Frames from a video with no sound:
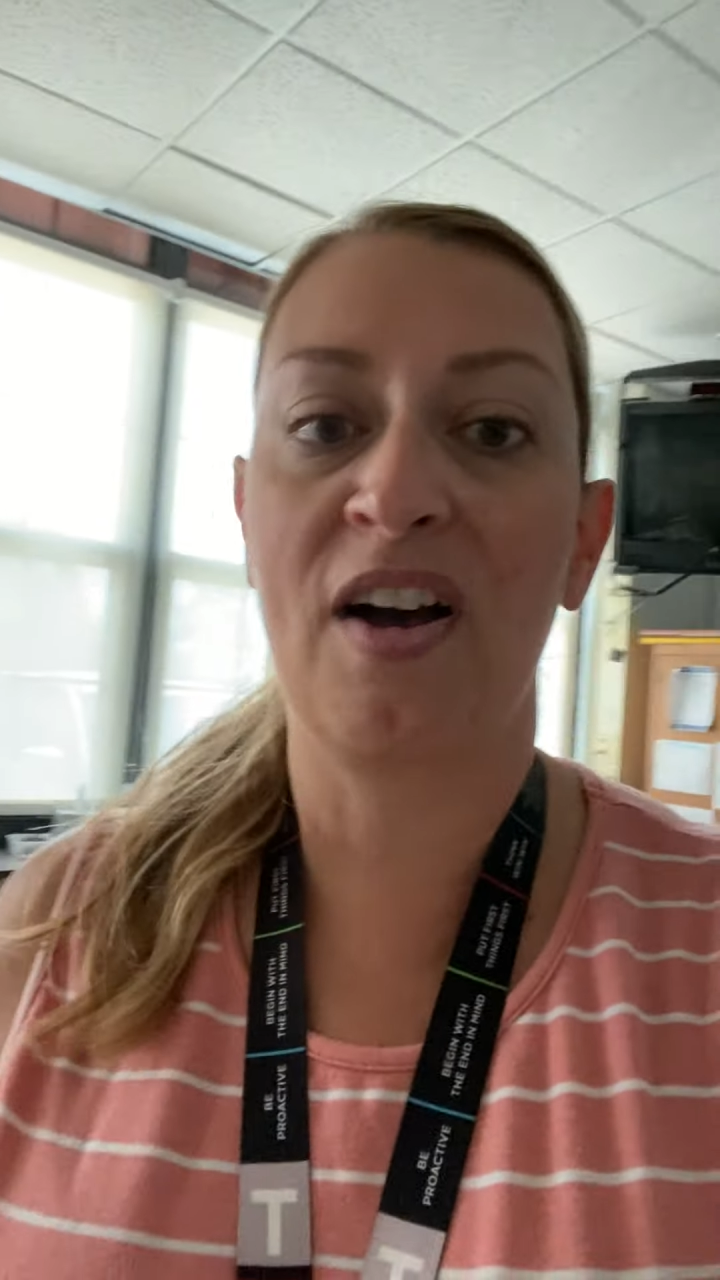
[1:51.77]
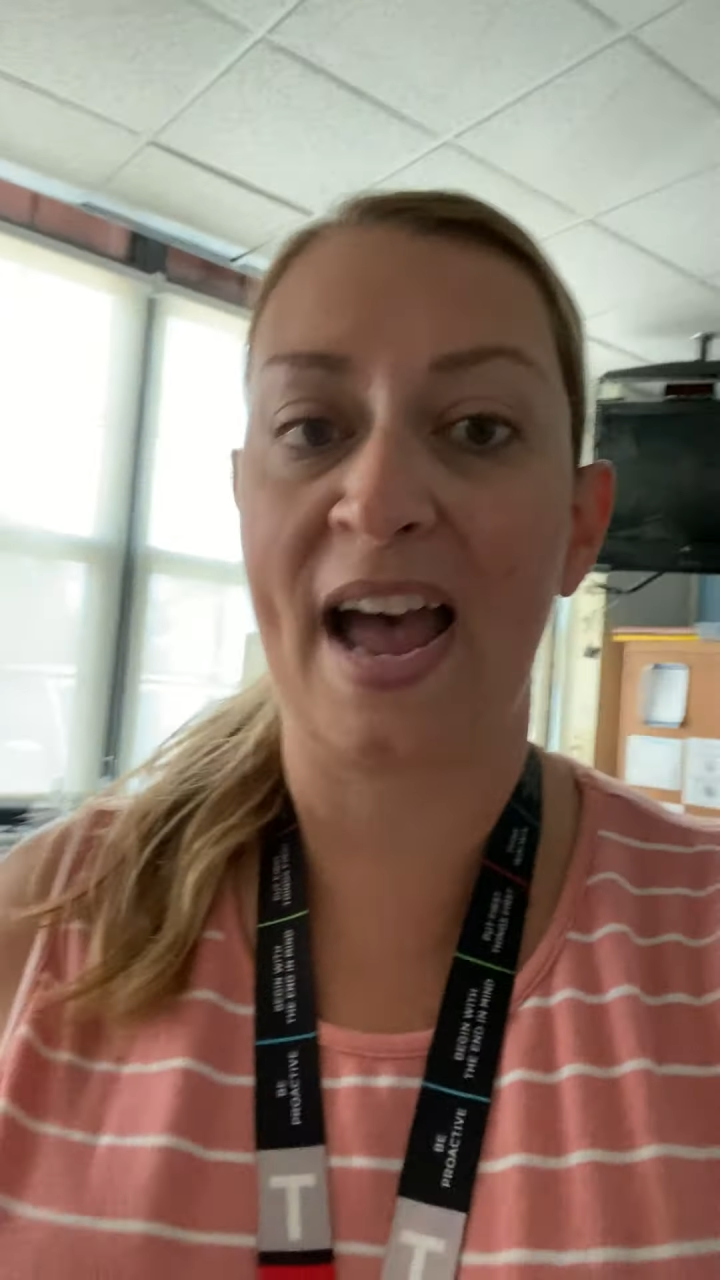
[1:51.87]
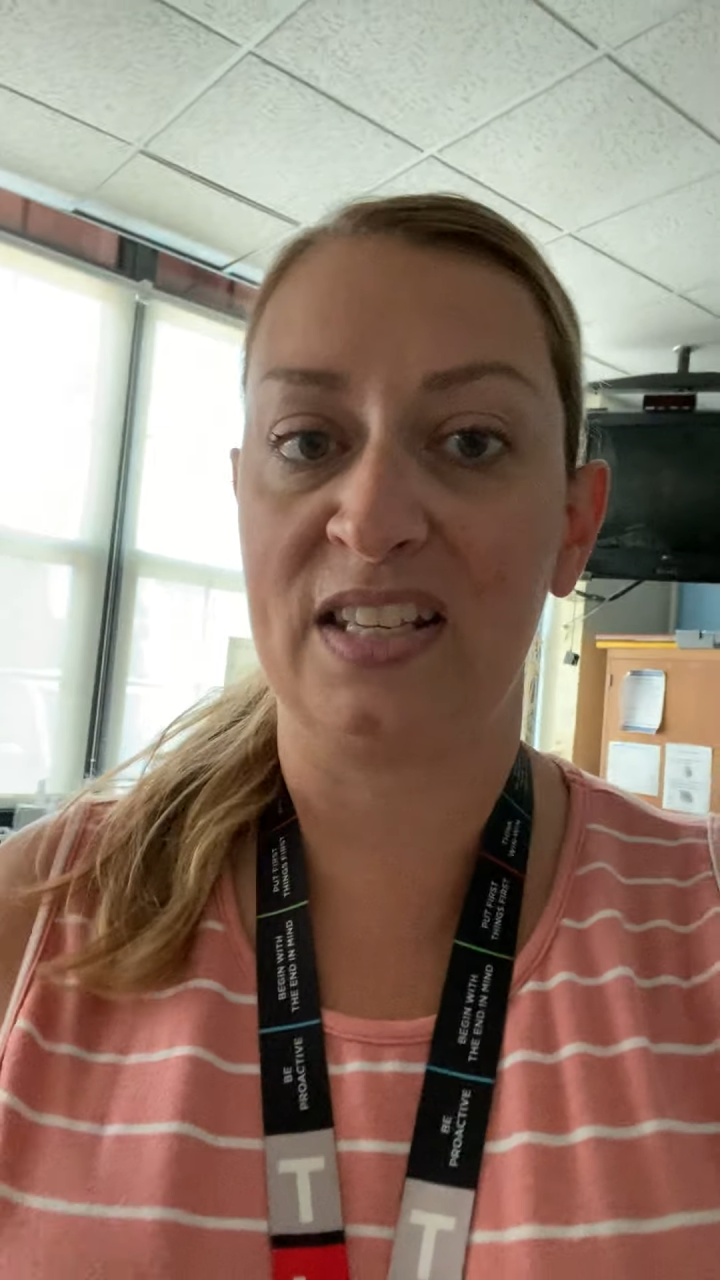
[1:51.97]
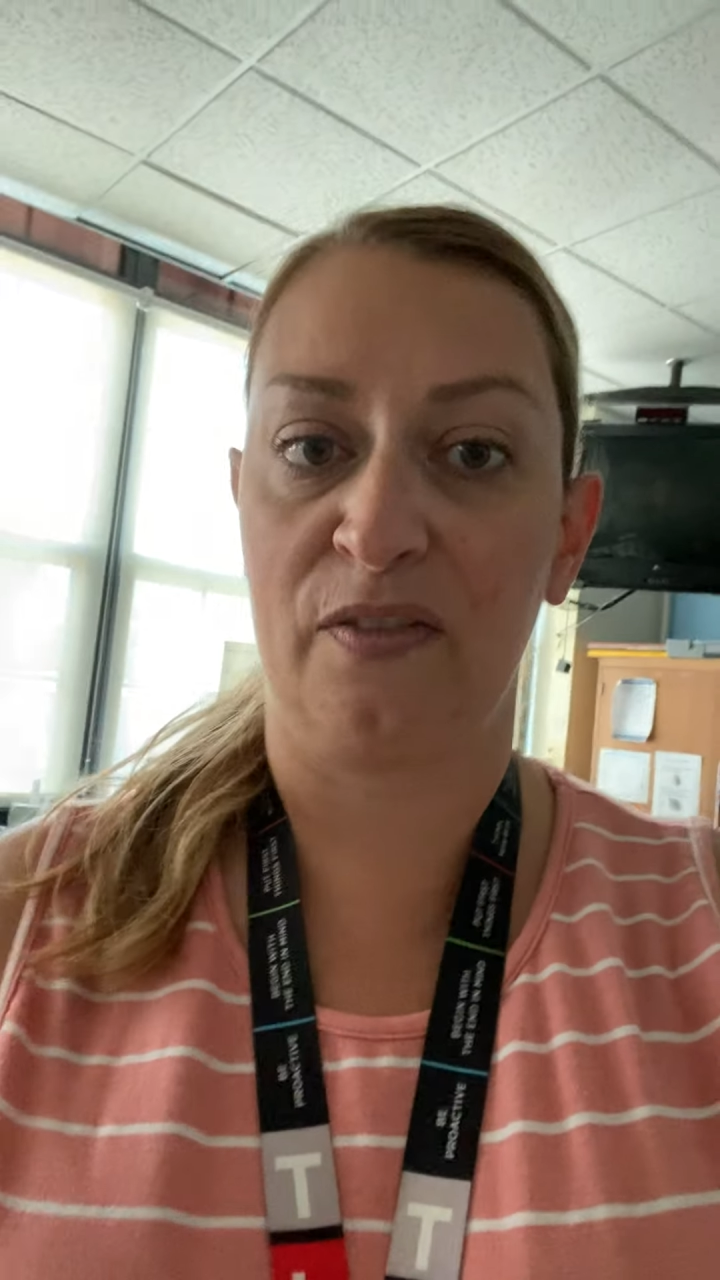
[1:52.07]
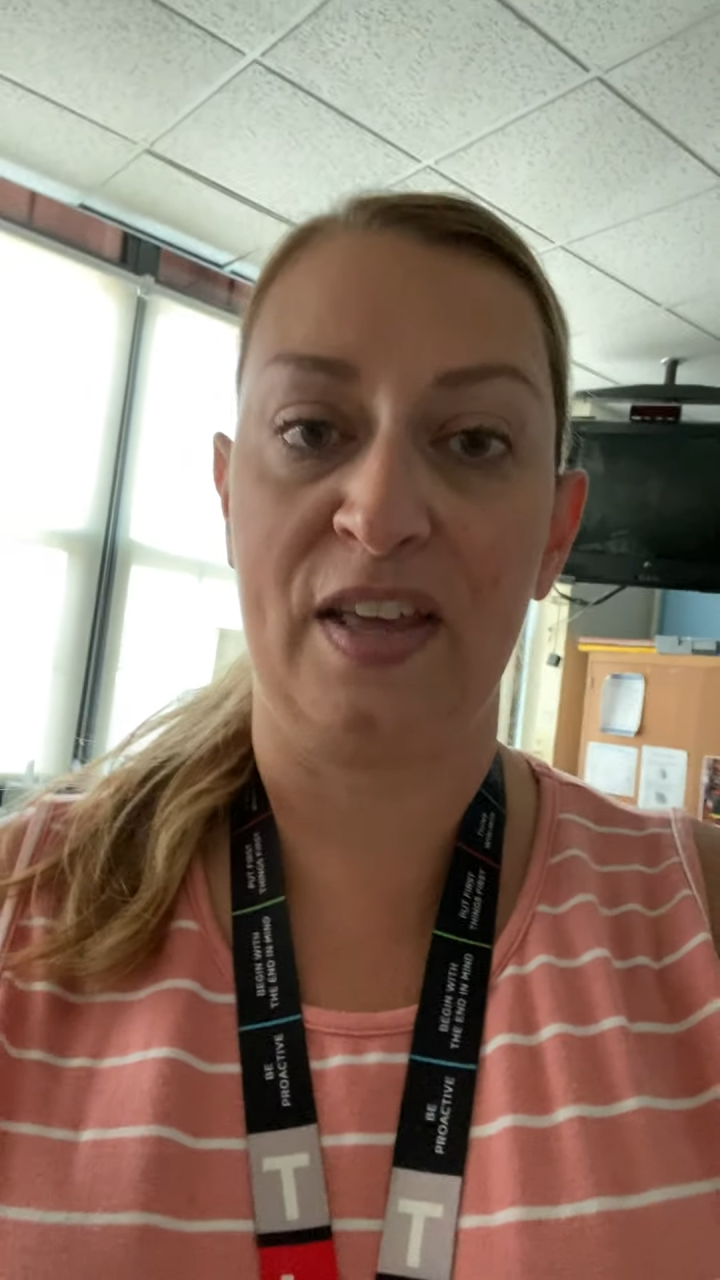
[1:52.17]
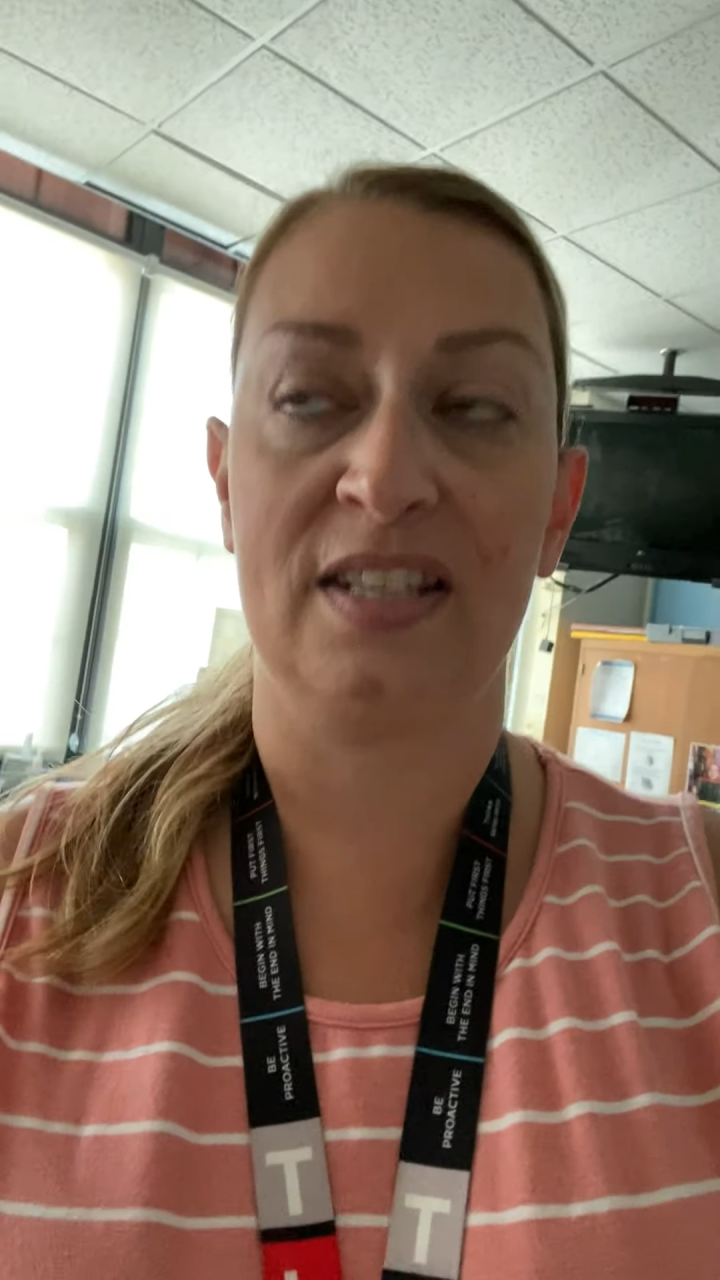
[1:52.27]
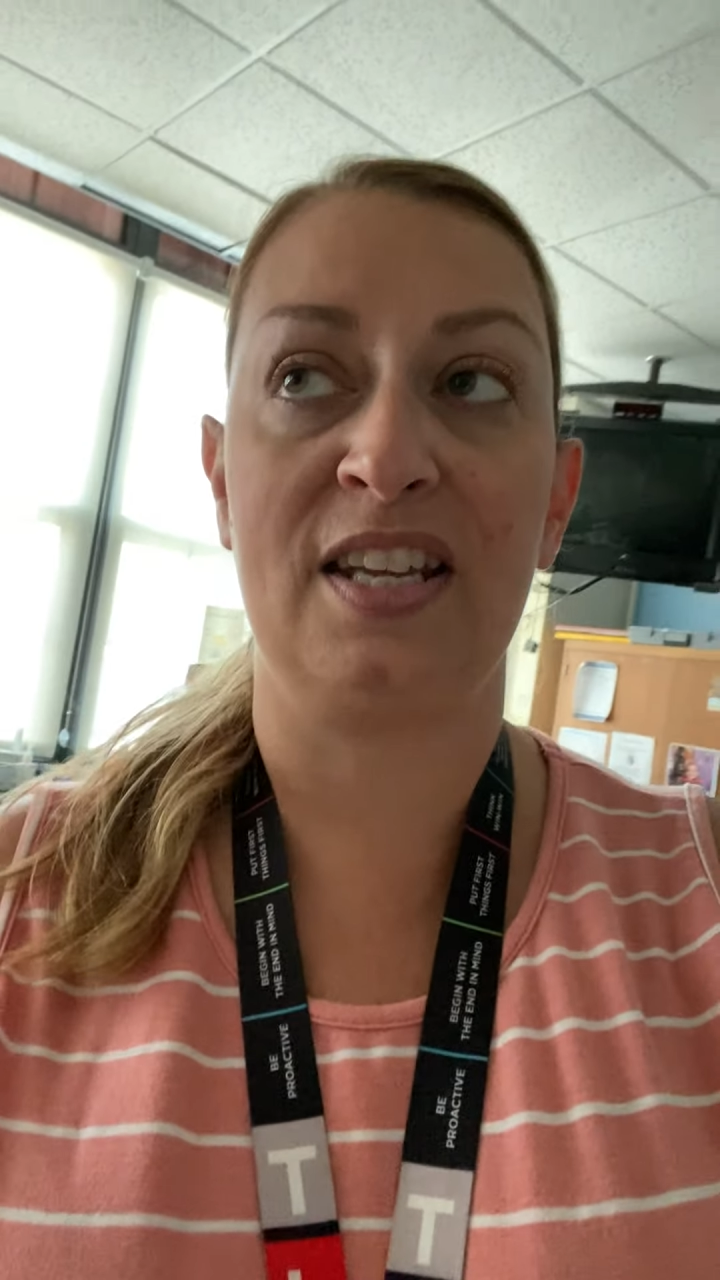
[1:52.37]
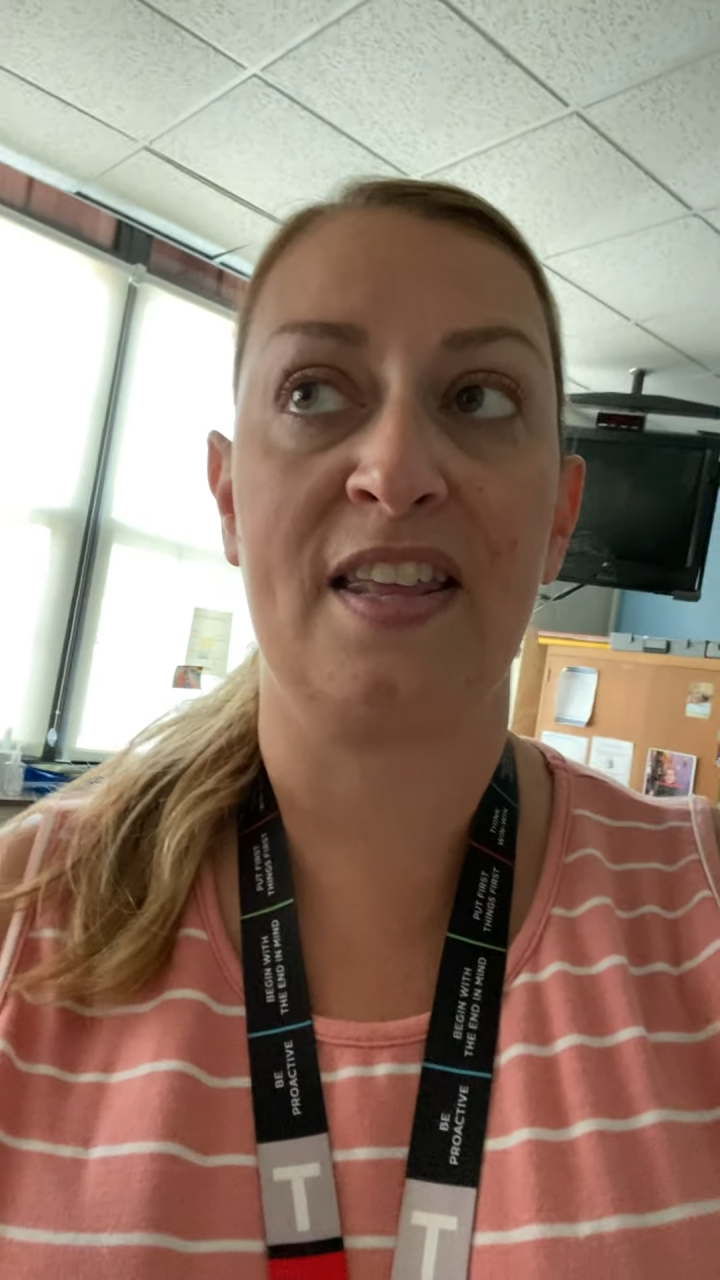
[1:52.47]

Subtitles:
all kinds of things to